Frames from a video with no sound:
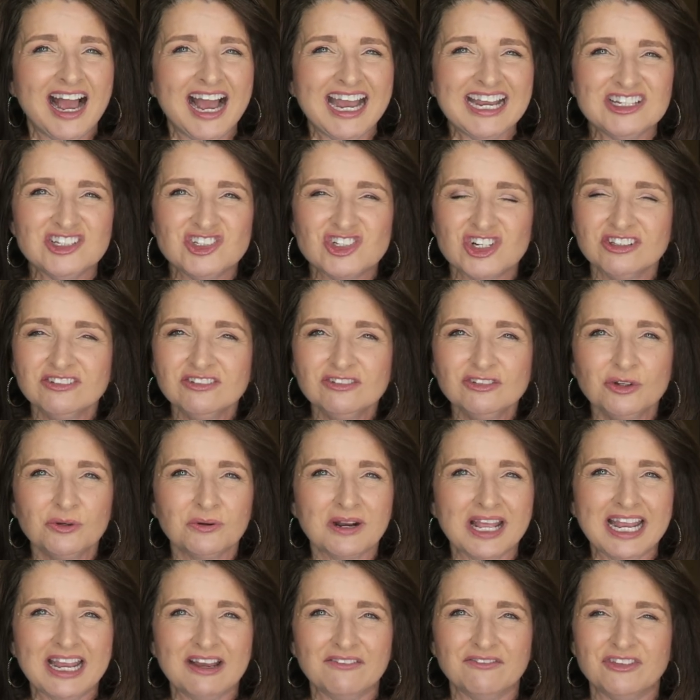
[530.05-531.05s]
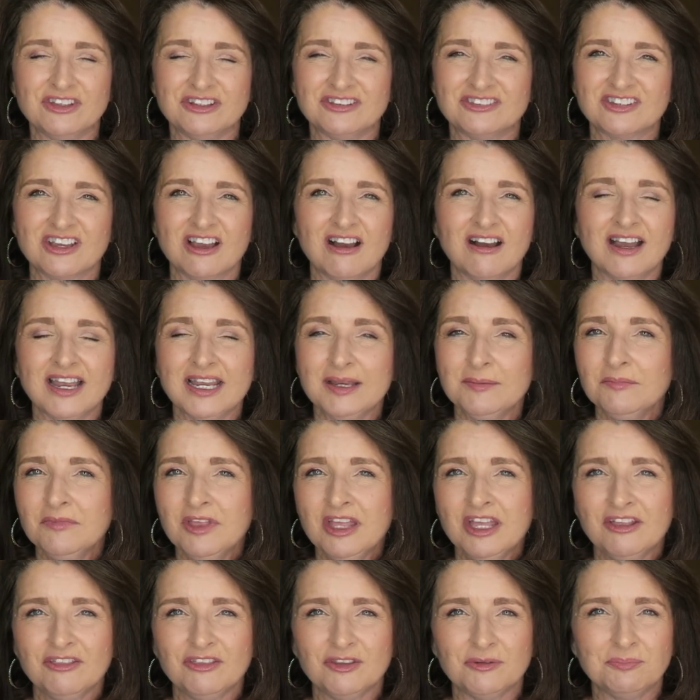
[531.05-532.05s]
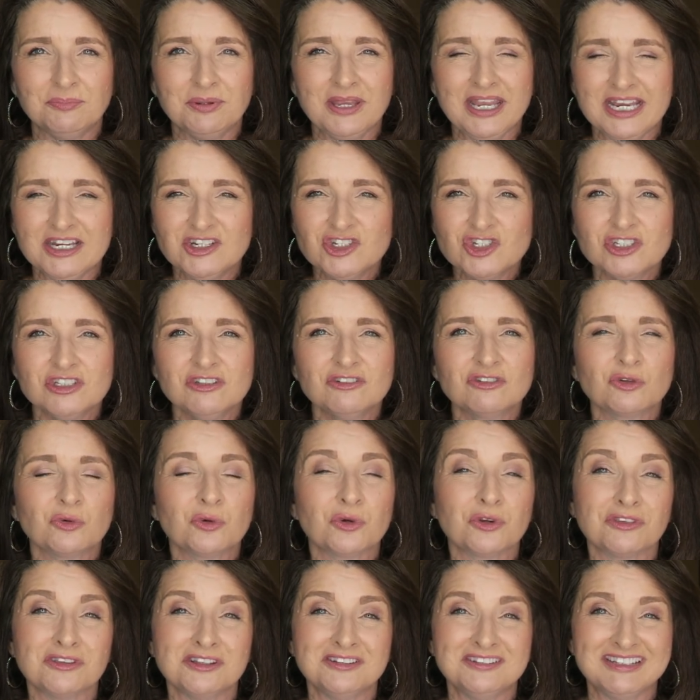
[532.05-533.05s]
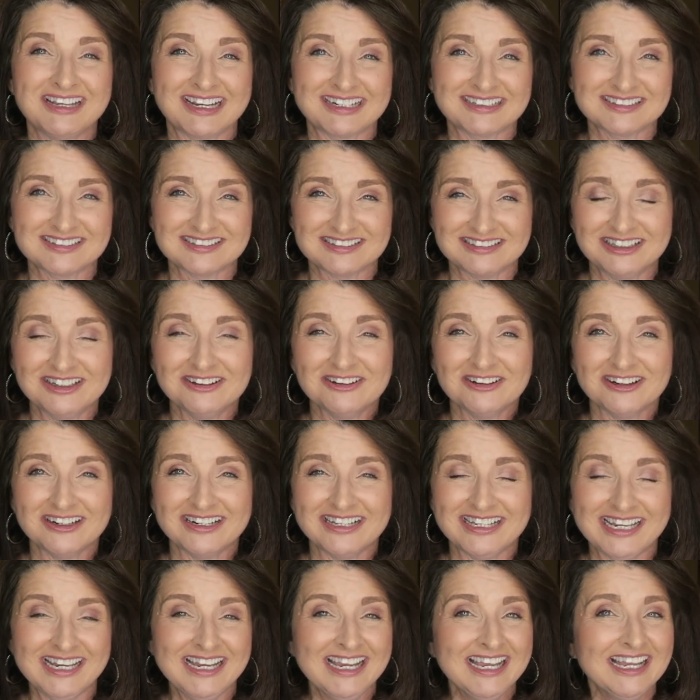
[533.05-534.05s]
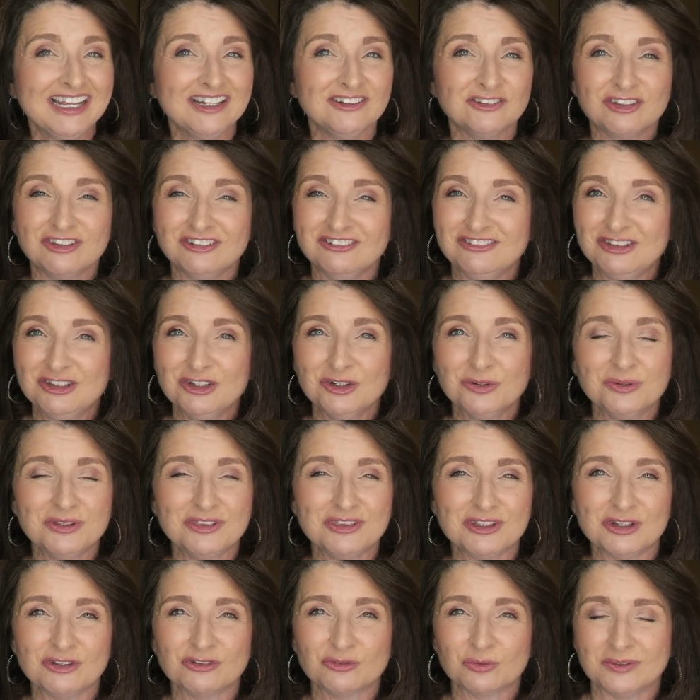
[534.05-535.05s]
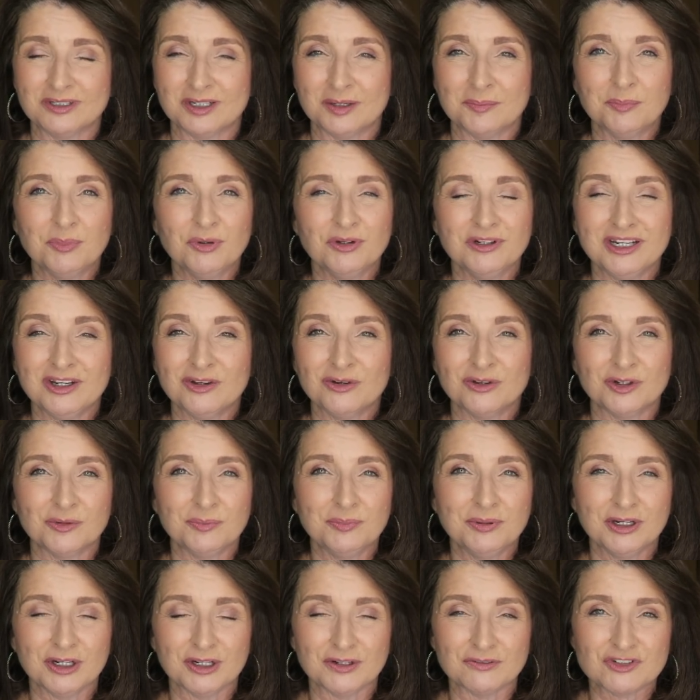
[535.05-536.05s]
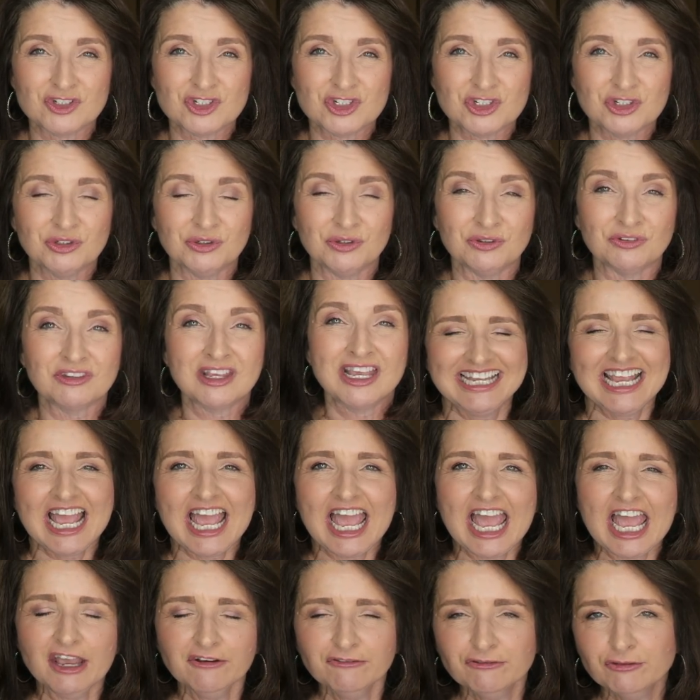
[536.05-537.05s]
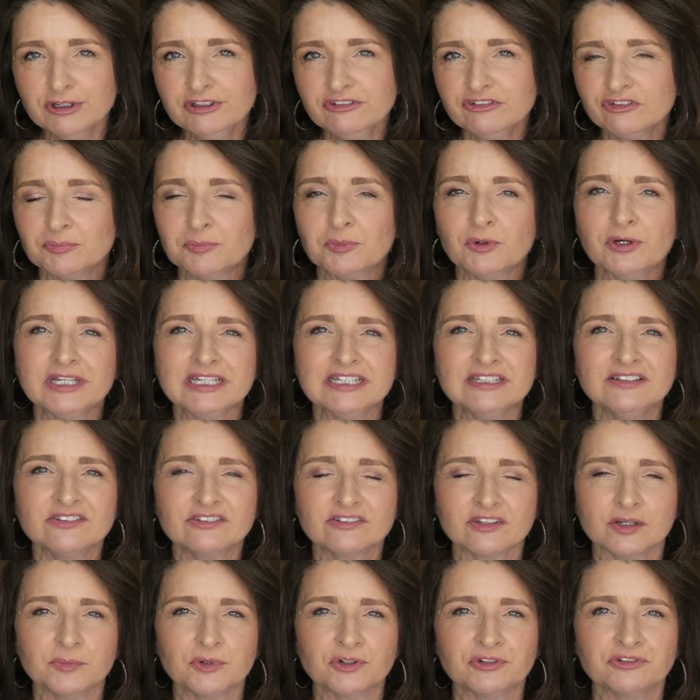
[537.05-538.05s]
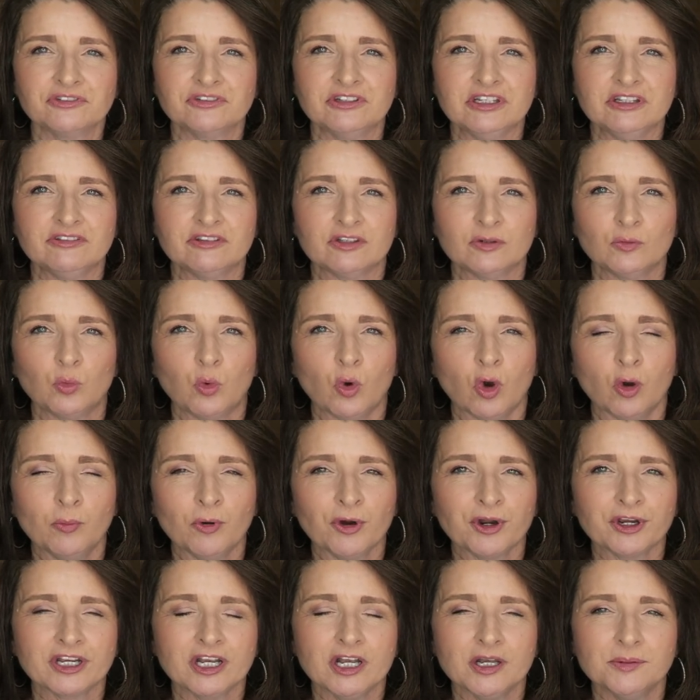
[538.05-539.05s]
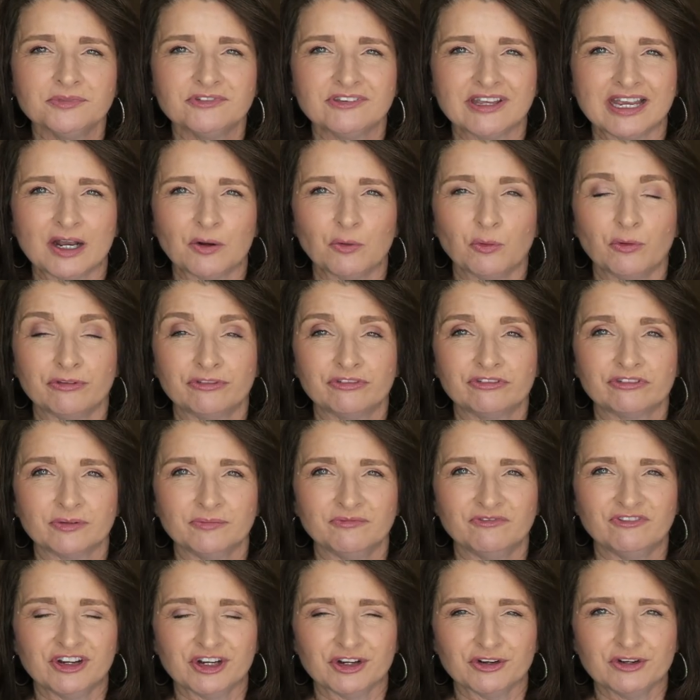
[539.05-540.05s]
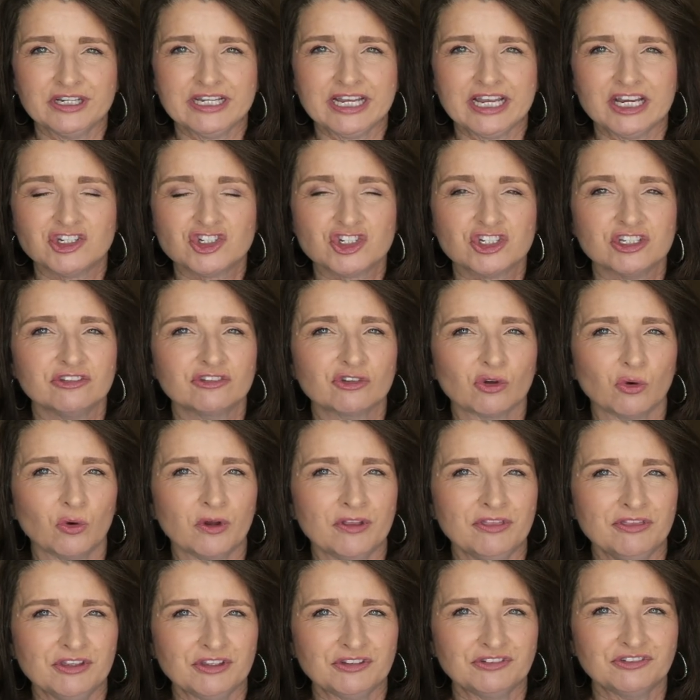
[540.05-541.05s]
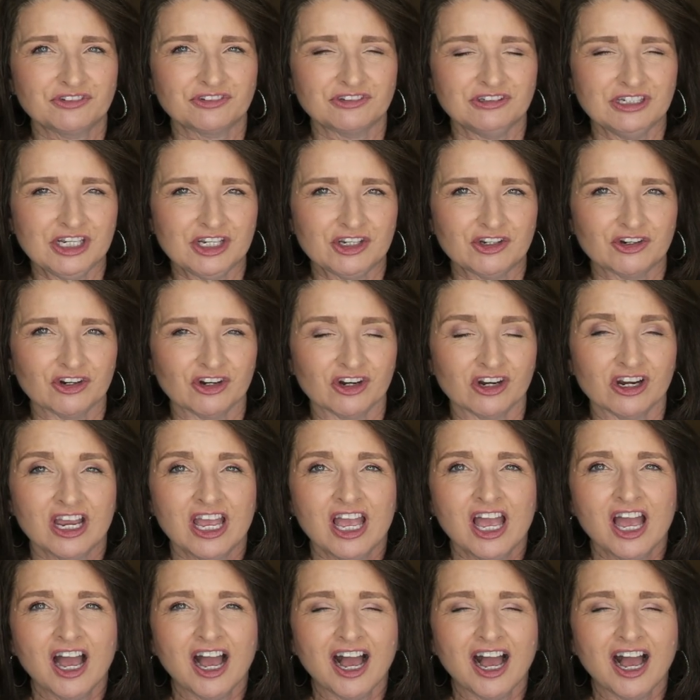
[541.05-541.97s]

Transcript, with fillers: I just don't have the time, the patience, or the dexterity to deal with those when I'm putting on a pair of shoes. Every spring and summer season, Walmart comes out with some variations on this sneaker.